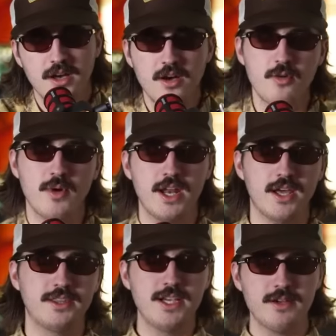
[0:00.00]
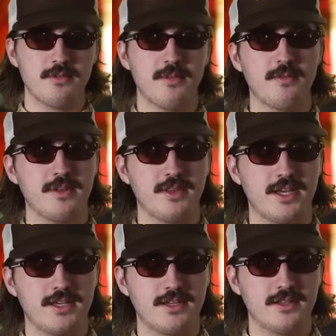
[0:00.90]
Oh wait, I think I remember.
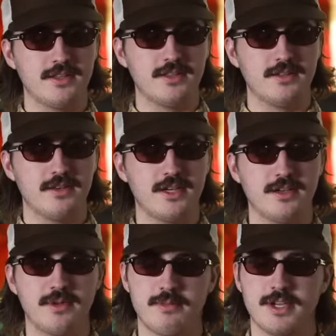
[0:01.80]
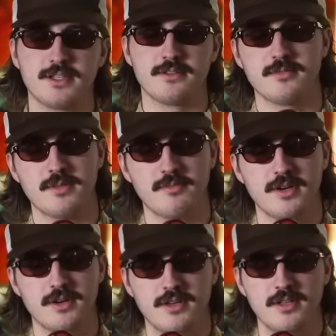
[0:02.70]
Like, uh, maybe I don't. remember. He's
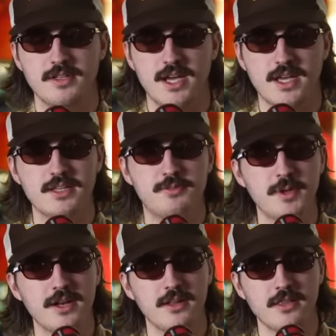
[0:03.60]
been like yeah, a, he's been in a lot